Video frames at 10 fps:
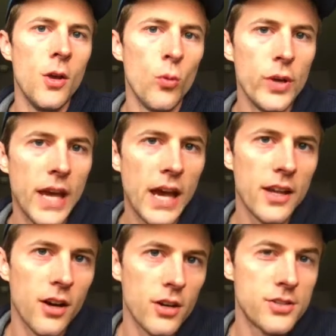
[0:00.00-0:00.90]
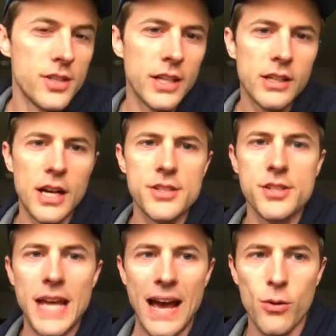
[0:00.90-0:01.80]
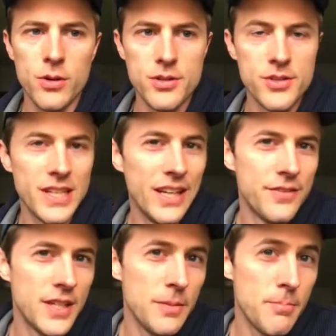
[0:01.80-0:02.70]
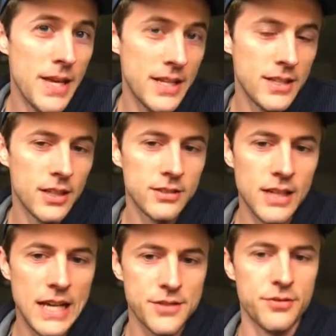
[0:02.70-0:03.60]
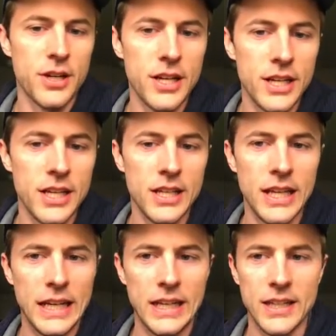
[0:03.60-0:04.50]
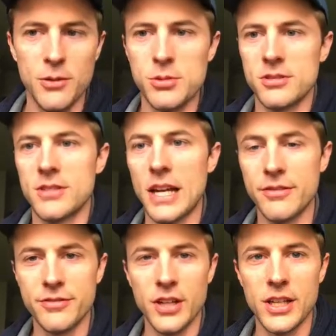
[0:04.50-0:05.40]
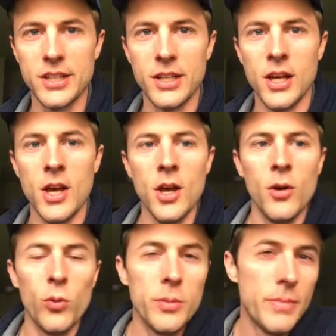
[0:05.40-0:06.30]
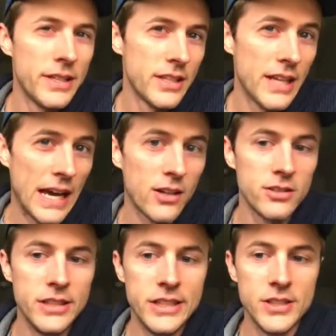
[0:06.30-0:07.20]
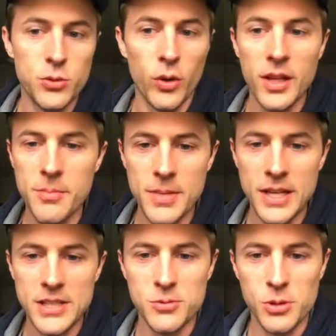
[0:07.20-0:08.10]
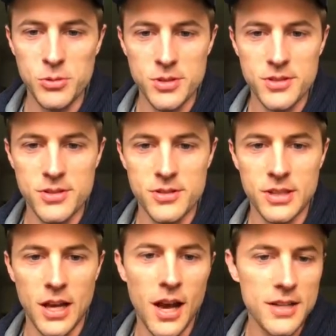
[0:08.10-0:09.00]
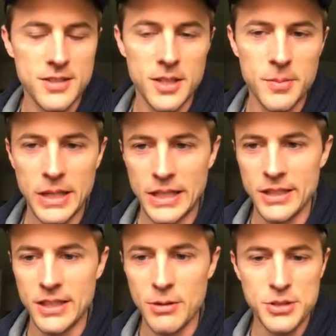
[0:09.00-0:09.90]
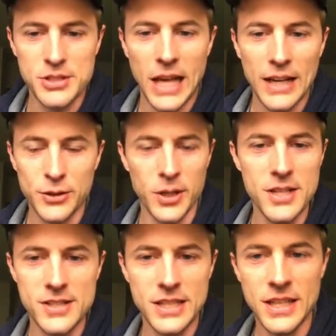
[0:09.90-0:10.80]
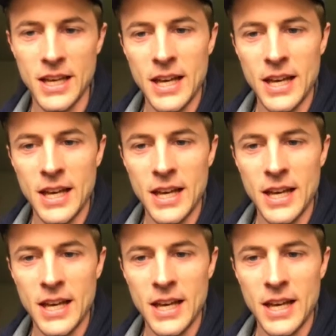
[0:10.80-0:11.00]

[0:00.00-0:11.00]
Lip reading: We had our City Clash Towers NFT mint last Friday, and it was a lot of fun. We minted out in 28 minutes, which was awesome, and it was just kind of crazy.